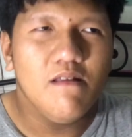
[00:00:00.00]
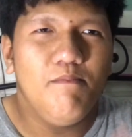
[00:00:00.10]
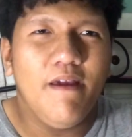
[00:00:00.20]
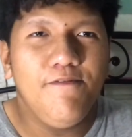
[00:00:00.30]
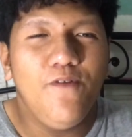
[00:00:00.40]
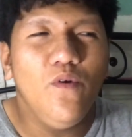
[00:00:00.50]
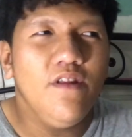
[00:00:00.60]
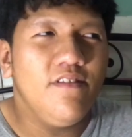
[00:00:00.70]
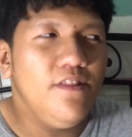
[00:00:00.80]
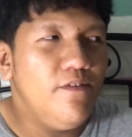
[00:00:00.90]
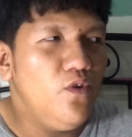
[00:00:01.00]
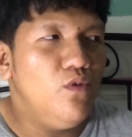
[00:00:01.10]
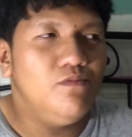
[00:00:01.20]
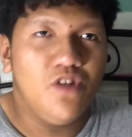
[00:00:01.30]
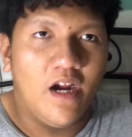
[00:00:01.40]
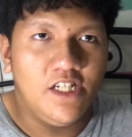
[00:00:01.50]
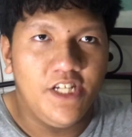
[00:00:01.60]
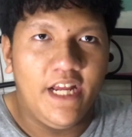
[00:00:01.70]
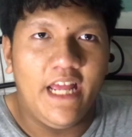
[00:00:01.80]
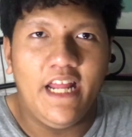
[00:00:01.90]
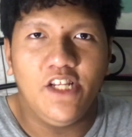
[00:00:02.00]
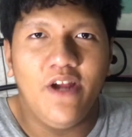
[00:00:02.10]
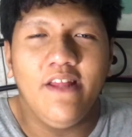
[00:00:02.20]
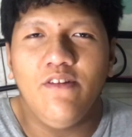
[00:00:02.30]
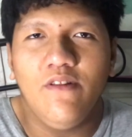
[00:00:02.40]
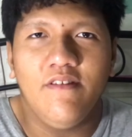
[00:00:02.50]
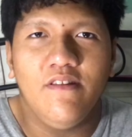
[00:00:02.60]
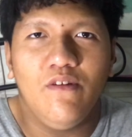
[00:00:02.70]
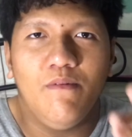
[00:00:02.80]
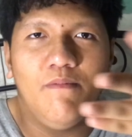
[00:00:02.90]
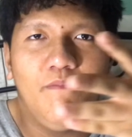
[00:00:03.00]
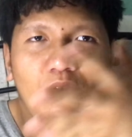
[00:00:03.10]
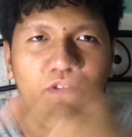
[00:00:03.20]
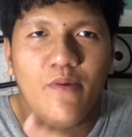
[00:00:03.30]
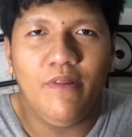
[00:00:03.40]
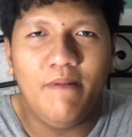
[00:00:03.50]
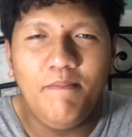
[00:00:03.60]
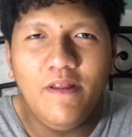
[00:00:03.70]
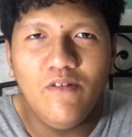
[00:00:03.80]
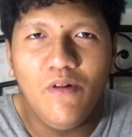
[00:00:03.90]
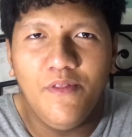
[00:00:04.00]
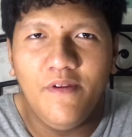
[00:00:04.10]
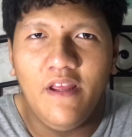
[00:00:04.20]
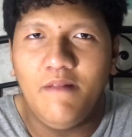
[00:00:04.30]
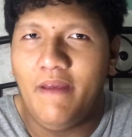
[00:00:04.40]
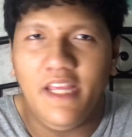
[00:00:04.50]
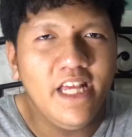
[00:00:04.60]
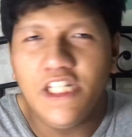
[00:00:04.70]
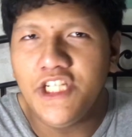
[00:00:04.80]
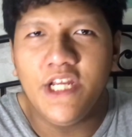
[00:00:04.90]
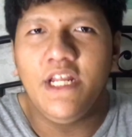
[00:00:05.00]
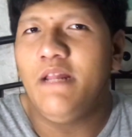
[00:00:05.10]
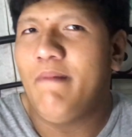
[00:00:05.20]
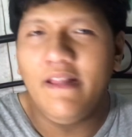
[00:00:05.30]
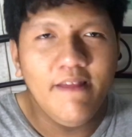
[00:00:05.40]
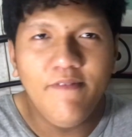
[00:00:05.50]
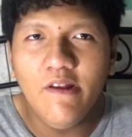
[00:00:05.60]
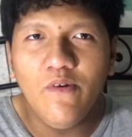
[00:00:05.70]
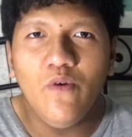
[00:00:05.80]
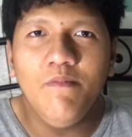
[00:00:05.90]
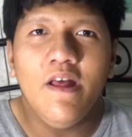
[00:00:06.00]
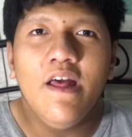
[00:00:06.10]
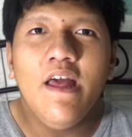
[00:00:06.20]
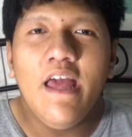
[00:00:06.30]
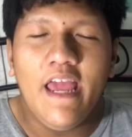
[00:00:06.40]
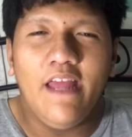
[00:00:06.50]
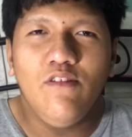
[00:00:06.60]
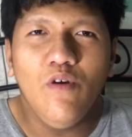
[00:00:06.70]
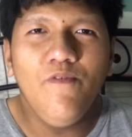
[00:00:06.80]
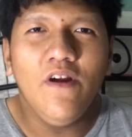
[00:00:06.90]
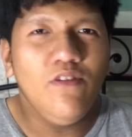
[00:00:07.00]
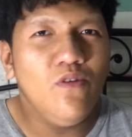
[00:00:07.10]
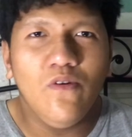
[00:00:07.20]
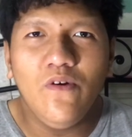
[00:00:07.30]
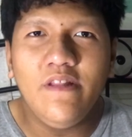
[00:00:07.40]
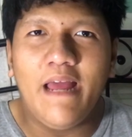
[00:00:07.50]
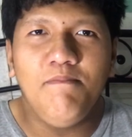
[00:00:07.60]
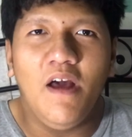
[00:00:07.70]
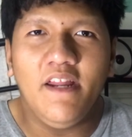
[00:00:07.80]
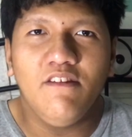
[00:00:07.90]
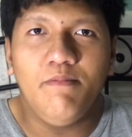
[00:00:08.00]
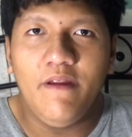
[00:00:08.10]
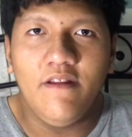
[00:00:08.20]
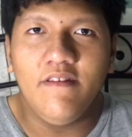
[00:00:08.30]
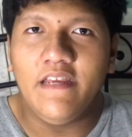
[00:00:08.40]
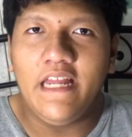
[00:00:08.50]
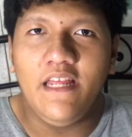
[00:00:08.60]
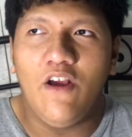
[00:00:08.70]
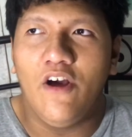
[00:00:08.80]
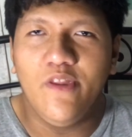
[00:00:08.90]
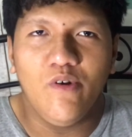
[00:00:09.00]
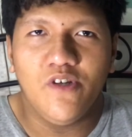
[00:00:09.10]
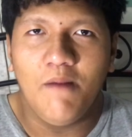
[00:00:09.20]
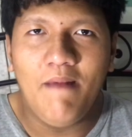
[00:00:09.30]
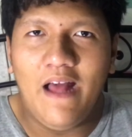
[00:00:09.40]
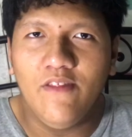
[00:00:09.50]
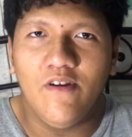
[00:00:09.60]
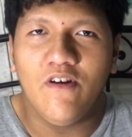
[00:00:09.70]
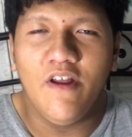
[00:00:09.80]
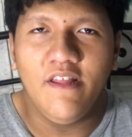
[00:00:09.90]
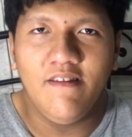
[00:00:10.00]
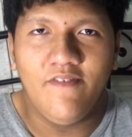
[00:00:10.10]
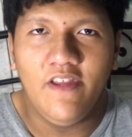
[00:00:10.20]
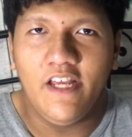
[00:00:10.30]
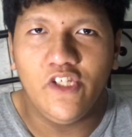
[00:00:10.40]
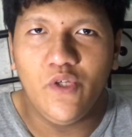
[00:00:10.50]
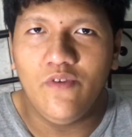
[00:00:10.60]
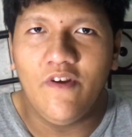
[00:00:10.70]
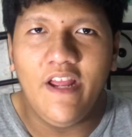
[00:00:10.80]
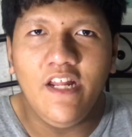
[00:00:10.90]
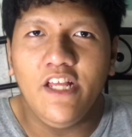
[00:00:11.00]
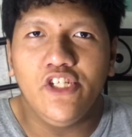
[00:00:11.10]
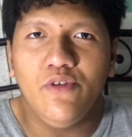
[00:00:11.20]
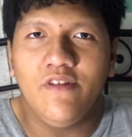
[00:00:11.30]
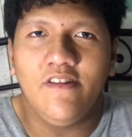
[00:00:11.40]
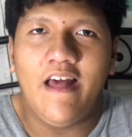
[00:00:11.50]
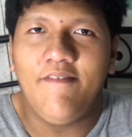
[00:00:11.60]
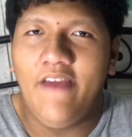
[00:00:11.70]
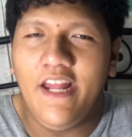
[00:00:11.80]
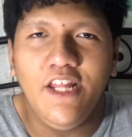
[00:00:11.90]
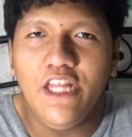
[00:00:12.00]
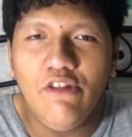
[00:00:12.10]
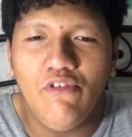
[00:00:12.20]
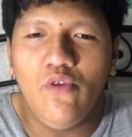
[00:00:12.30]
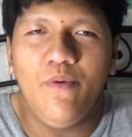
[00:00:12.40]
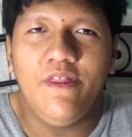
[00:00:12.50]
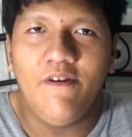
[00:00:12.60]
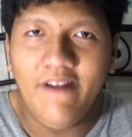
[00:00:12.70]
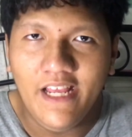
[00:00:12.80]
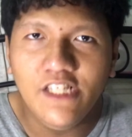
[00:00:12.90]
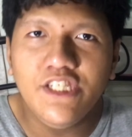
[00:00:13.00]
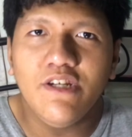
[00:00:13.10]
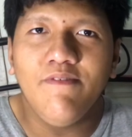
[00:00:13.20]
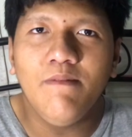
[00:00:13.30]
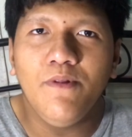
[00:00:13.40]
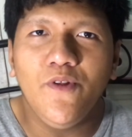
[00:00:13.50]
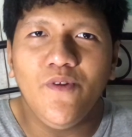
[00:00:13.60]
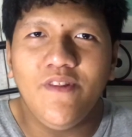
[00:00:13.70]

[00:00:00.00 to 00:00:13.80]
my phone is in the room charging, and I tried to listen to music with my Beats Solo 3 in my kitchen, in my living room, and so far so good. I'm not experiencing any audio dropouts or connectivity issues or any issues that have anything to do with the range of the Bluetooth